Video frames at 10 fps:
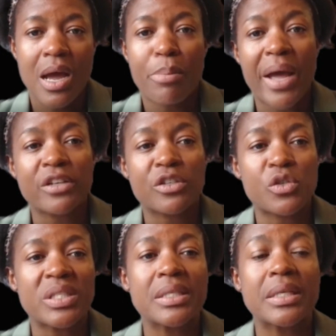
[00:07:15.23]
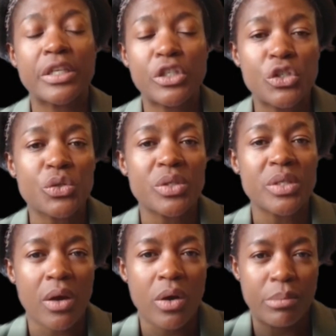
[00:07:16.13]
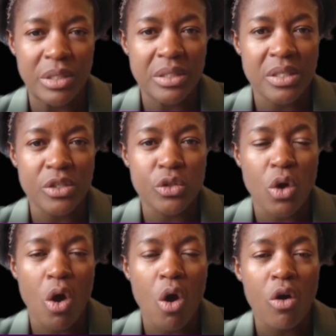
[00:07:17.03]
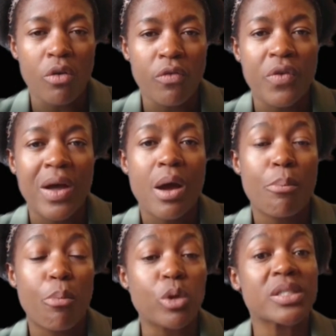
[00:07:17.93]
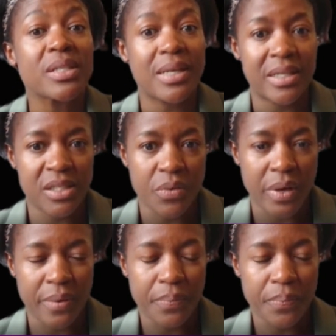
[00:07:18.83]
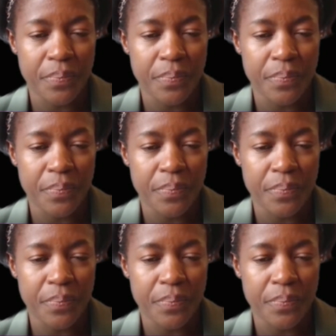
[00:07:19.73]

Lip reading: by addressing issues in our communities of bottle littering.